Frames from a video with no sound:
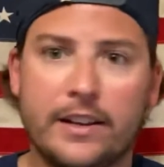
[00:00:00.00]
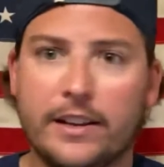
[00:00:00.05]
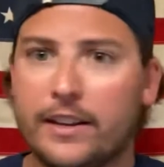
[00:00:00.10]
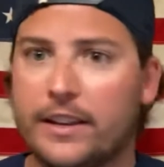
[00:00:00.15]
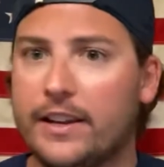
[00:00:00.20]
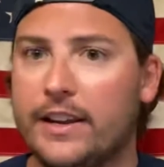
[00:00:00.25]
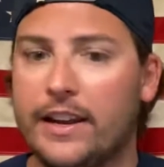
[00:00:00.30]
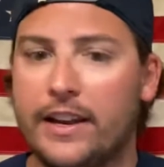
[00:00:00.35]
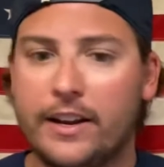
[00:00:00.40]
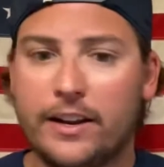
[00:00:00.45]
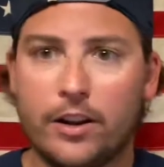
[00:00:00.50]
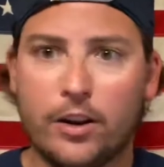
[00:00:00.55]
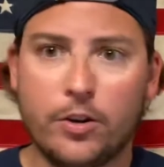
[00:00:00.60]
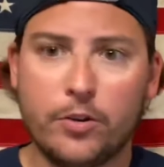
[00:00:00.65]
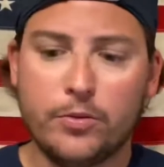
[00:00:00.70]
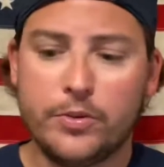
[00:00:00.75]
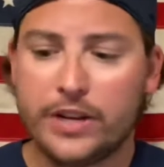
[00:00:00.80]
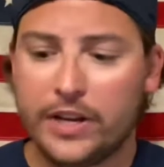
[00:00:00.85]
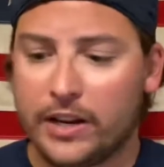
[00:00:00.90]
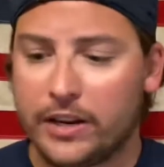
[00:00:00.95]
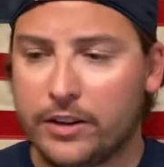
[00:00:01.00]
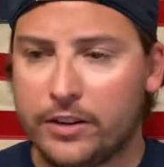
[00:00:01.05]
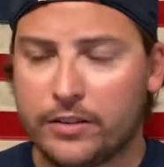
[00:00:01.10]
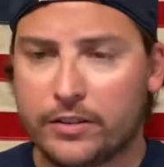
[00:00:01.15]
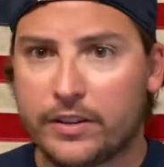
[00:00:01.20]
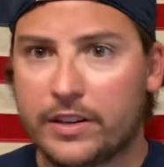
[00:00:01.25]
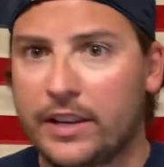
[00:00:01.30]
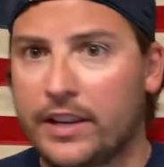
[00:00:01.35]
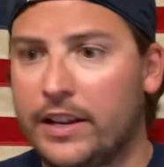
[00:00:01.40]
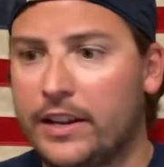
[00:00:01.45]
Can Odell?
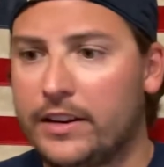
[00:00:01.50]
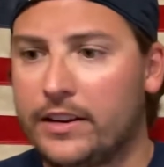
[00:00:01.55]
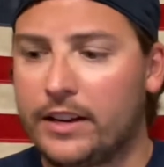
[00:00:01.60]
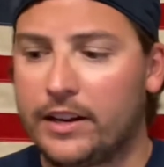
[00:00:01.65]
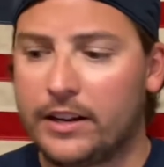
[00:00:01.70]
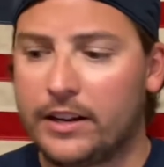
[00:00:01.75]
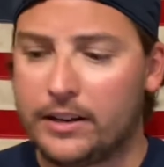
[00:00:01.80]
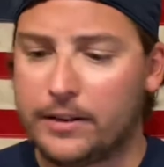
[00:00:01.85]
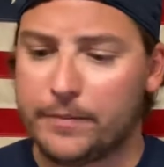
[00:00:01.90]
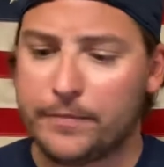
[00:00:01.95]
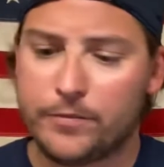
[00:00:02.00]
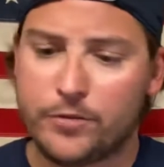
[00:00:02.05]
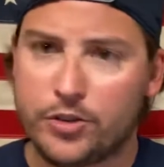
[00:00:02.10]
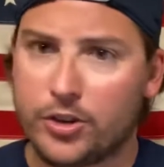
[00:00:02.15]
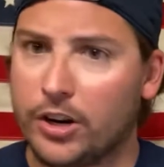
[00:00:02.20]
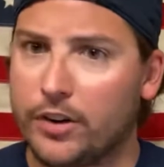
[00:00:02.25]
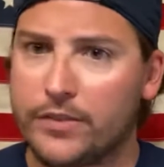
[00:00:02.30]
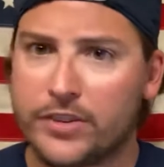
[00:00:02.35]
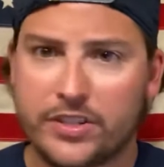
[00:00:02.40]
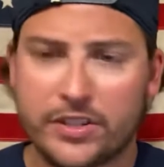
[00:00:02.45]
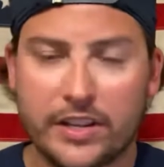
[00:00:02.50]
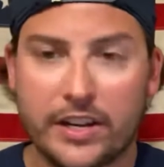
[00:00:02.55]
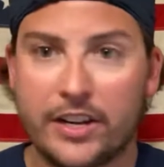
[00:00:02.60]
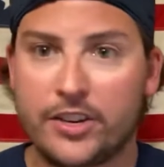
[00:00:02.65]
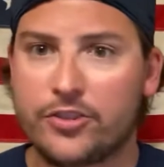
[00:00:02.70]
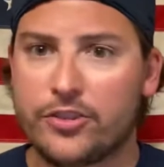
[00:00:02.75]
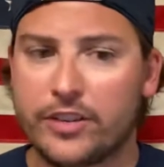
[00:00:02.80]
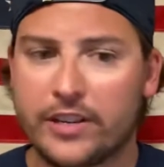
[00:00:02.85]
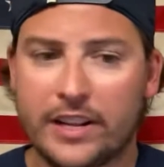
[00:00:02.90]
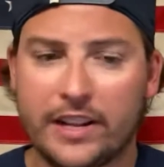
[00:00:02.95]
Can Jarvis
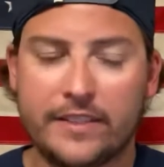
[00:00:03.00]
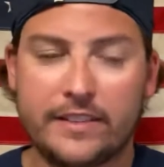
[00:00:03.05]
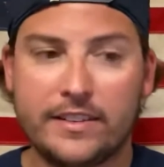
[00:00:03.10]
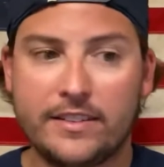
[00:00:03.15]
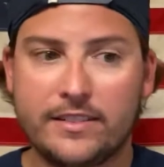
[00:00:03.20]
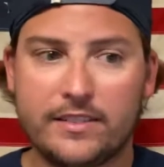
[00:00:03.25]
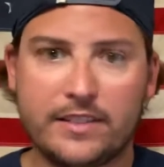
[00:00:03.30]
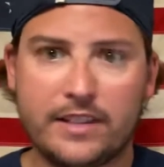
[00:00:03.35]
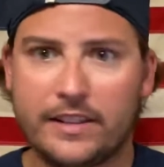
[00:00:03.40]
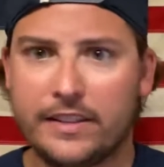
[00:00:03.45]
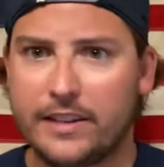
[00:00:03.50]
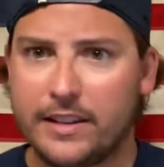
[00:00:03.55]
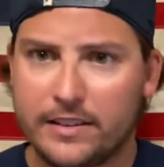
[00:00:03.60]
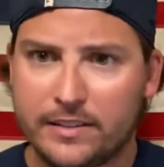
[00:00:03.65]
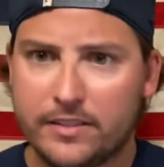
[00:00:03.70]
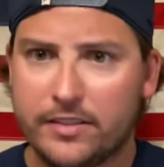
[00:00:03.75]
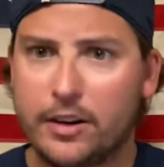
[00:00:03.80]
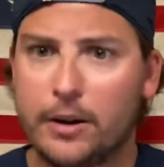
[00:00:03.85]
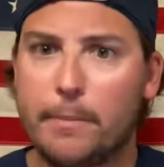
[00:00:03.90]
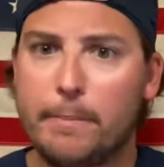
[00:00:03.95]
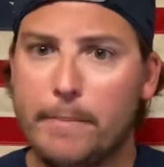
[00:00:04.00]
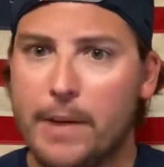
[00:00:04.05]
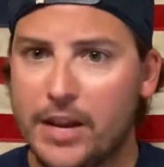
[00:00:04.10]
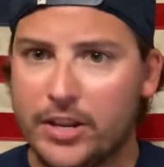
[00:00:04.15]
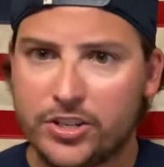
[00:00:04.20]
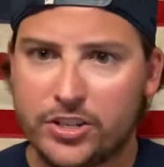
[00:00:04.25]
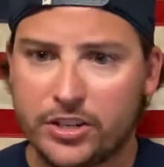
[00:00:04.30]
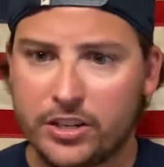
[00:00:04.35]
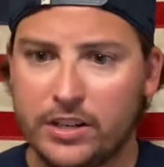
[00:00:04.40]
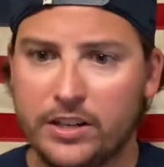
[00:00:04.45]
Landry? Can they start
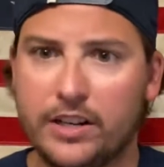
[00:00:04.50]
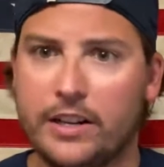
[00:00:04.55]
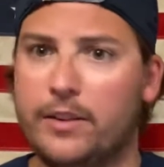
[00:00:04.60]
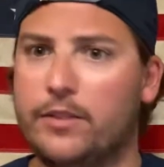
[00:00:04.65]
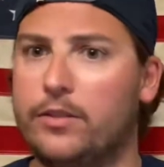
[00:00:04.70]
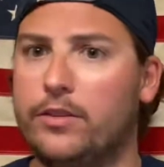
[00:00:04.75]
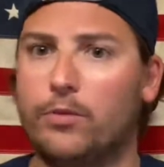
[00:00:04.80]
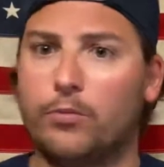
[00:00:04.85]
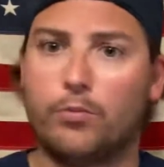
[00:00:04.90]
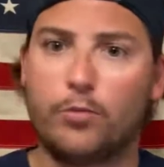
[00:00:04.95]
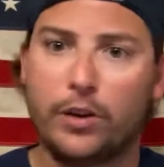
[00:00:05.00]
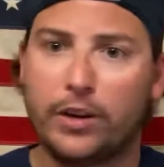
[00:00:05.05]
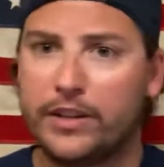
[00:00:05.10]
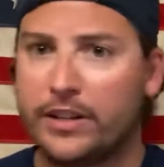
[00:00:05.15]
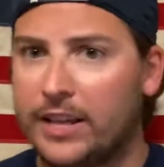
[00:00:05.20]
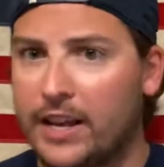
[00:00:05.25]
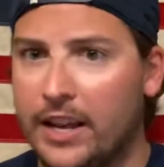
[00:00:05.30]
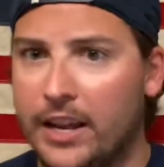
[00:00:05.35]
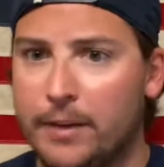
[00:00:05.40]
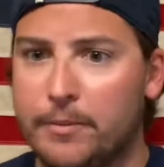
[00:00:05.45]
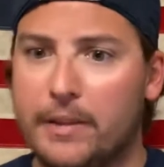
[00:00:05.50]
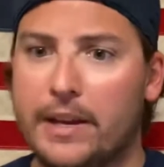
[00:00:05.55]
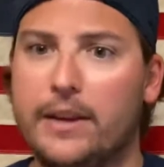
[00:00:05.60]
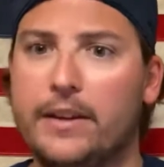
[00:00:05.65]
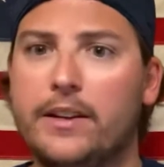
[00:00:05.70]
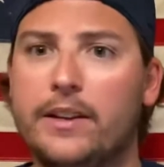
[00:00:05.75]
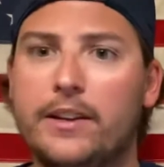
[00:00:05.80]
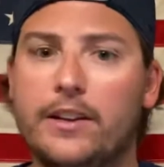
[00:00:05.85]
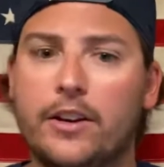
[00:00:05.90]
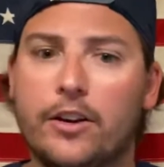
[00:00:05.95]
meshing in the run game? They
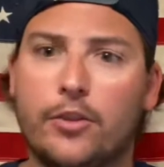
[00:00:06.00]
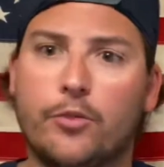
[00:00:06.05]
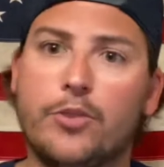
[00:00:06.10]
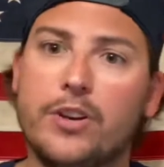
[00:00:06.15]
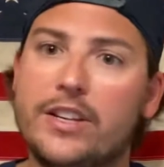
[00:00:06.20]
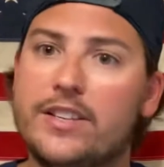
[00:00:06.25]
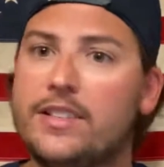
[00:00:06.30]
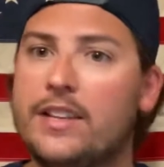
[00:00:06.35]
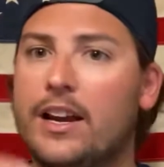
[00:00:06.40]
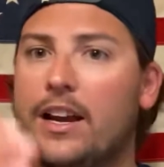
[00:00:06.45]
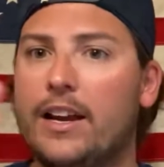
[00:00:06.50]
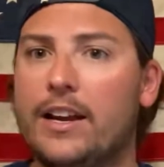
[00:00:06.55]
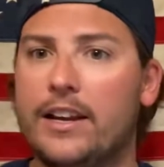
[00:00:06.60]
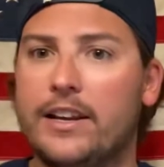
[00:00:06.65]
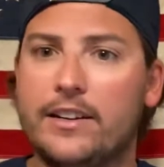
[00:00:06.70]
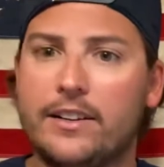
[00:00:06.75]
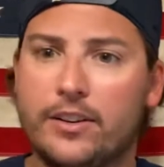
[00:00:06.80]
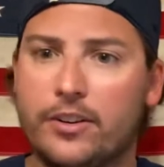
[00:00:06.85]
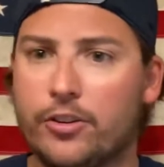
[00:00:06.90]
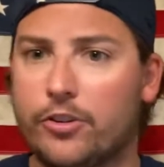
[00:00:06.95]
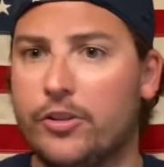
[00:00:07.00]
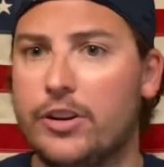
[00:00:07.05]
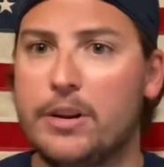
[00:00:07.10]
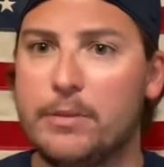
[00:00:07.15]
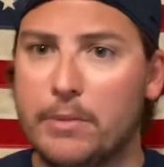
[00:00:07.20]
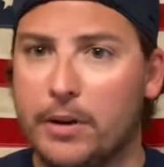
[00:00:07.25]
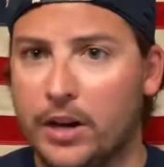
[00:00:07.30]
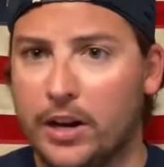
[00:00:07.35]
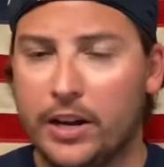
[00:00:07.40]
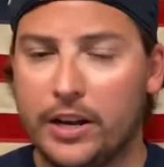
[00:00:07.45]
re-signed Kareem
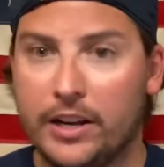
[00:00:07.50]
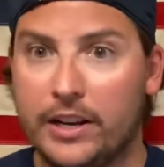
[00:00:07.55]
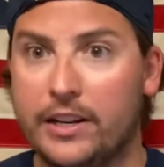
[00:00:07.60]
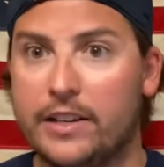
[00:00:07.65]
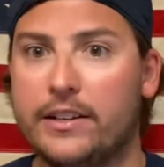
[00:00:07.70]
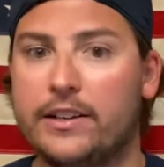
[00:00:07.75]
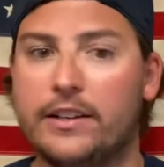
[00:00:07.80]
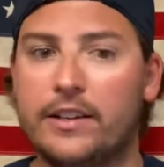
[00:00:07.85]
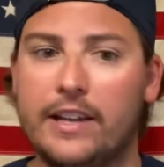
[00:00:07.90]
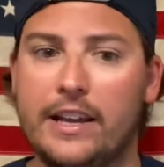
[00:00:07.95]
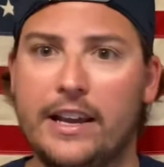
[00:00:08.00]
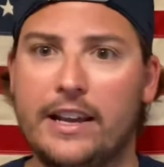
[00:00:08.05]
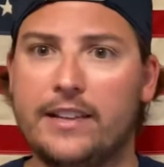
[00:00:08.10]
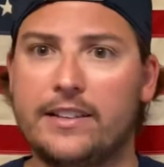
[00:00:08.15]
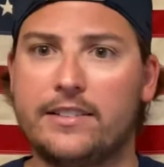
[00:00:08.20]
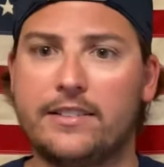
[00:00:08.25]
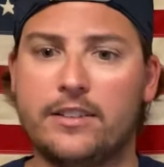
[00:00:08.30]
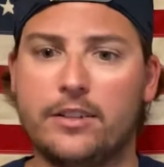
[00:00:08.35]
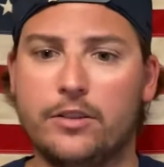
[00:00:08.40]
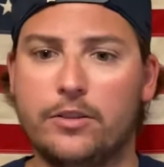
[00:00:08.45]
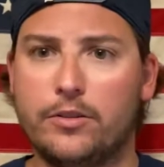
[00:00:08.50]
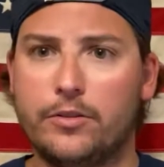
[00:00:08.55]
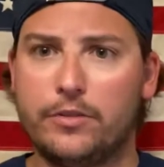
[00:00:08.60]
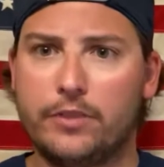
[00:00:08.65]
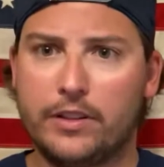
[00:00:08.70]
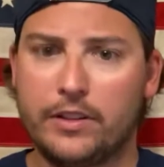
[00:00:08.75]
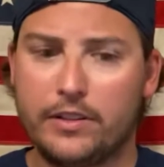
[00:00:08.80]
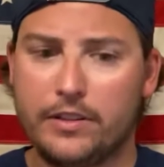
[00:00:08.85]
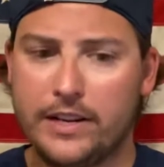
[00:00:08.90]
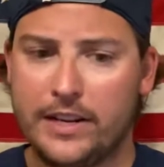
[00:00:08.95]
Hunt, and so the
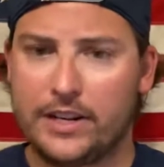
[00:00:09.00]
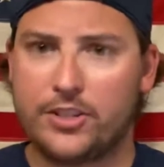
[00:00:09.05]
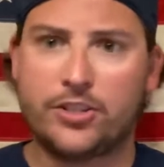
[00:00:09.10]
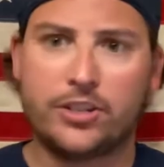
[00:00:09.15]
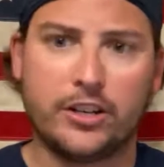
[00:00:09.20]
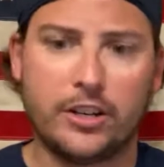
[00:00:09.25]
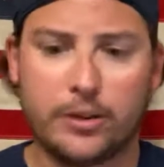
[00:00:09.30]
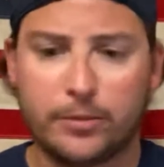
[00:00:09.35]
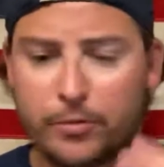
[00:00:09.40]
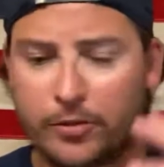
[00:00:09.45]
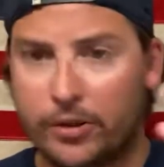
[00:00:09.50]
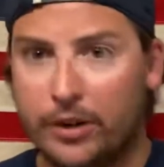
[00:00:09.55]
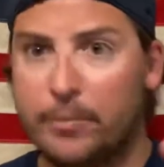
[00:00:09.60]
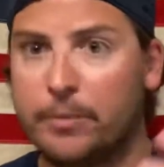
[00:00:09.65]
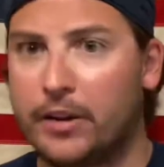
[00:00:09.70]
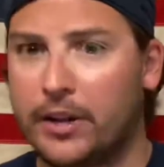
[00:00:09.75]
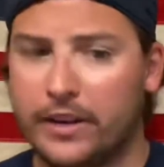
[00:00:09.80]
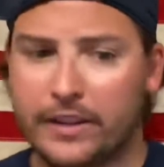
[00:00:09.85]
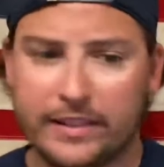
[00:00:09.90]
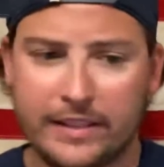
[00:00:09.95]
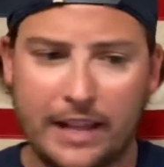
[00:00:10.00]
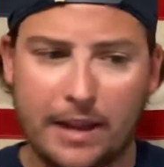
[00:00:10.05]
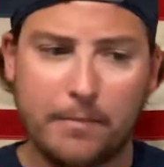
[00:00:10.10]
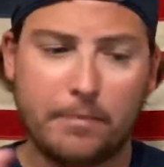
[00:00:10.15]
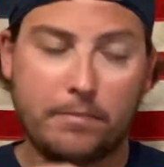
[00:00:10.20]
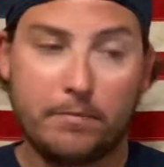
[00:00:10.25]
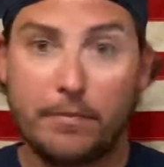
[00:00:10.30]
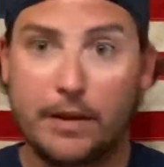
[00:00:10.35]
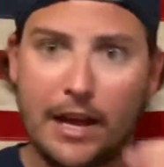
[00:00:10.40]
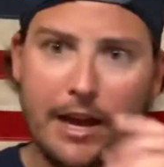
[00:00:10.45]
Nick Chubb, Kareem Hunt,
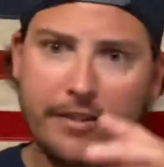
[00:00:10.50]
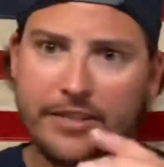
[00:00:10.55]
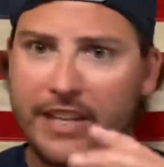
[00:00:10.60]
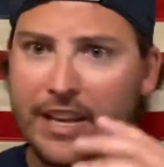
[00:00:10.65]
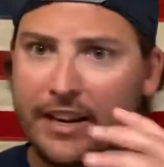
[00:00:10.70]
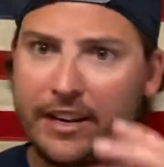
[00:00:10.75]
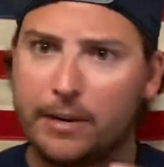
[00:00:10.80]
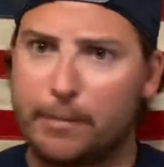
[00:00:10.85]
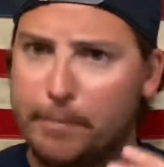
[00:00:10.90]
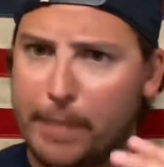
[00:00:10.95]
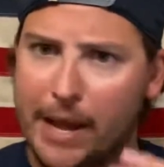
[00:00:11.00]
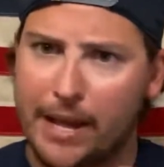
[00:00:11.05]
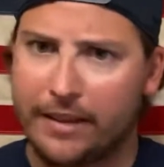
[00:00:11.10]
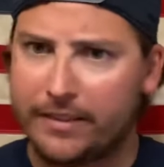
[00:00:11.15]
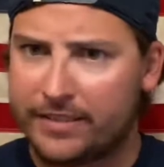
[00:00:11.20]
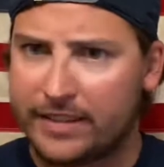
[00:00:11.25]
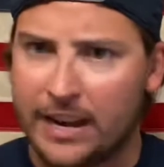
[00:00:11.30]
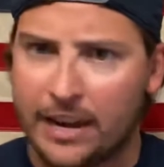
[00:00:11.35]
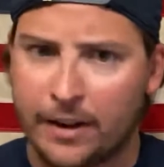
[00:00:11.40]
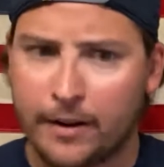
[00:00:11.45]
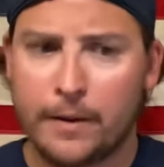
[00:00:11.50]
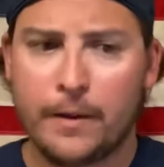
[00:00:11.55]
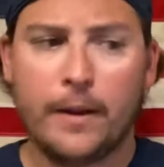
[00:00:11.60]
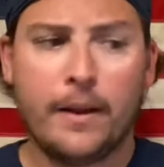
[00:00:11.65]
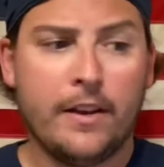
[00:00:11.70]
how's that going to balance out?